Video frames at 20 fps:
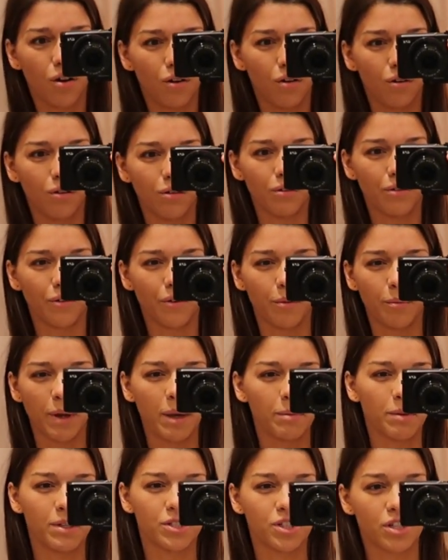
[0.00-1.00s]
although
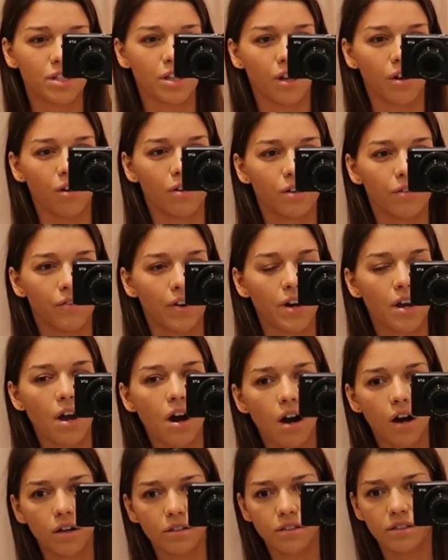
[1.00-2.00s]
maybe just like on a very
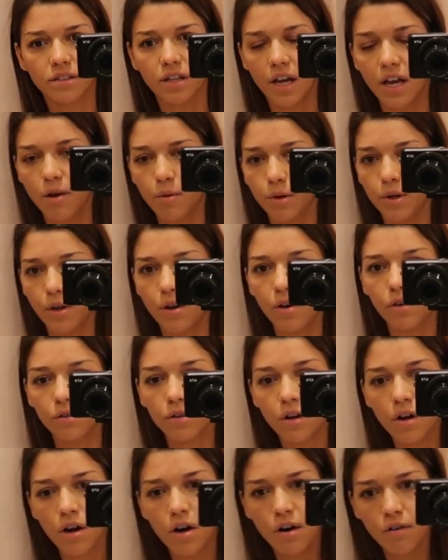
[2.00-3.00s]
hot day when you're
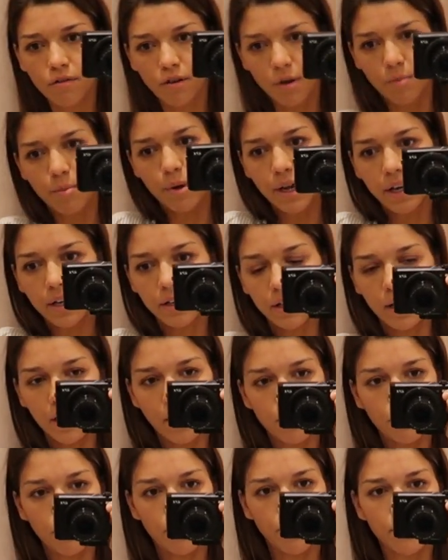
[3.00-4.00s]
going for a
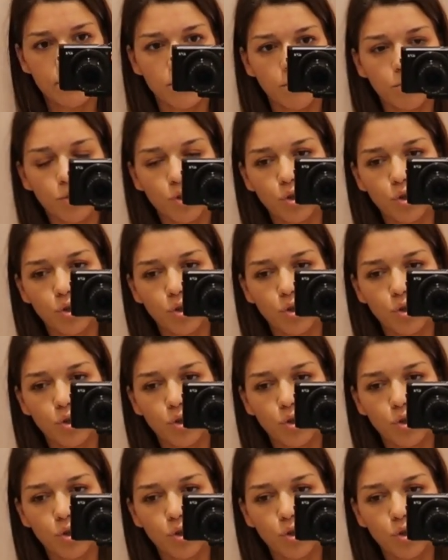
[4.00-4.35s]
picnic with some